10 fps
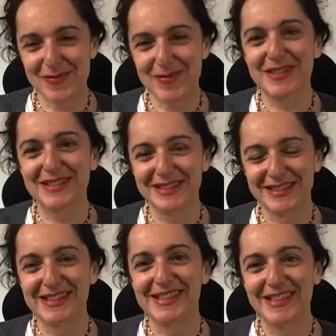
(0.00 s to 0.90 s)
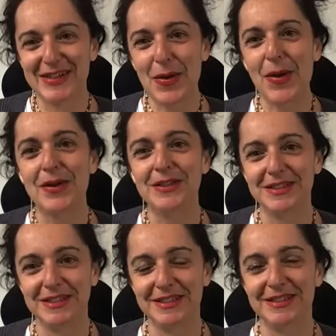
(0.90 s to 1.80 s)
do it, because it's living in
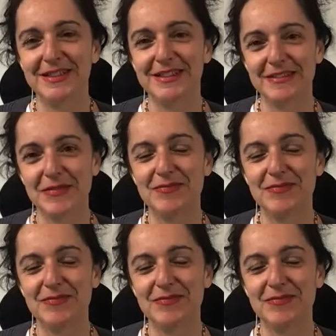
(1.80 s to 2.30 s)
you. That